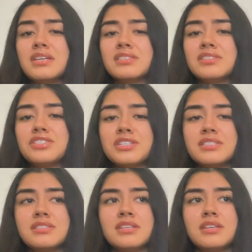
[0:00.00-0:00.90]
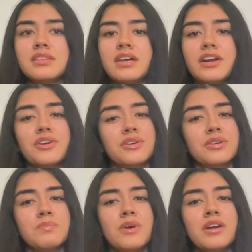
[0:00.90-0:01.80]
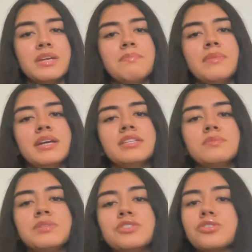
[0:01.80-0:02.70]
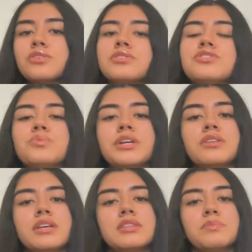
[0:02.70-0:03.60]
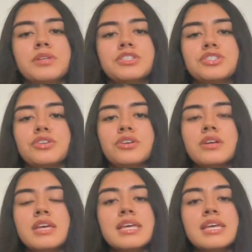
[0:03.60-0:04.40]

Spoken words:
suggesting that her body might be struggling to regulate the blood sugar.